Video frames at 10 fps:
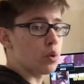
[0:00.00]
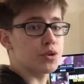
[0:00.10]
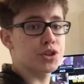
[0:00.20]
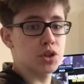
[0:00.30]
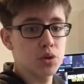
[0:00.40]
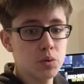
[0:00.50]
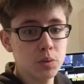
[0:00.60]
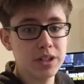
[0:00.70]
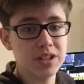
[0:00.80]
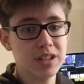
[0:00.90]
War II,
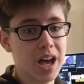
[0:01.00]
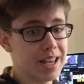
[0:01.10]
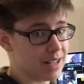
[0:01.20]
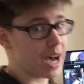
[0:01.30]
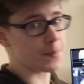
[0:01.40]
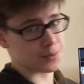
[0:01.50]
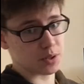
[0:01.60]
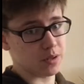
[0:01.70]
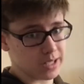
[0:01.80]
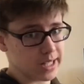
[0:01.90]
which is
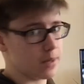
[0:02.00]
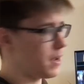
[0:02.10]
absolutely